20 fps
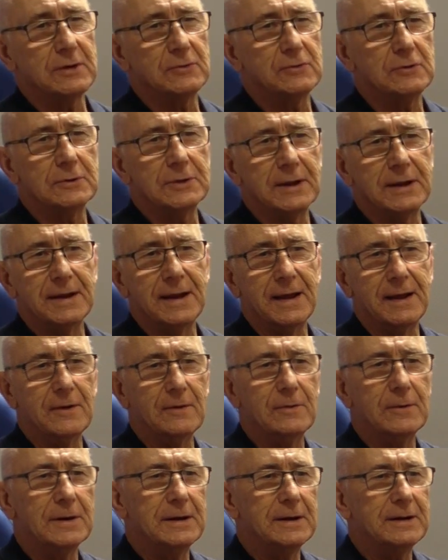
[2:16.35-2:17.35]
it call it
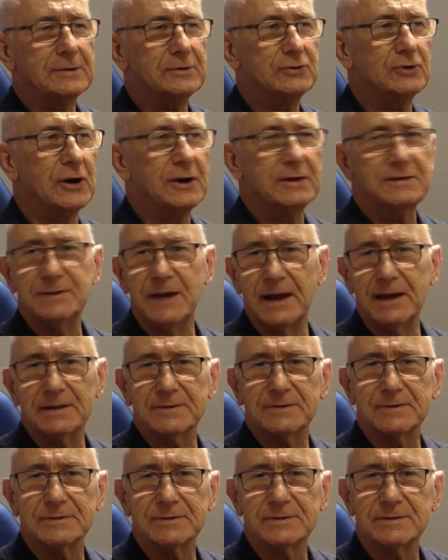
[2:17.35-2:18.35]
now?
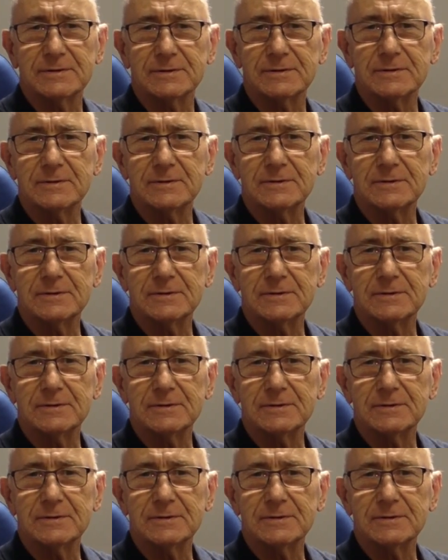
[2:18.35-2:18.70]
Drytex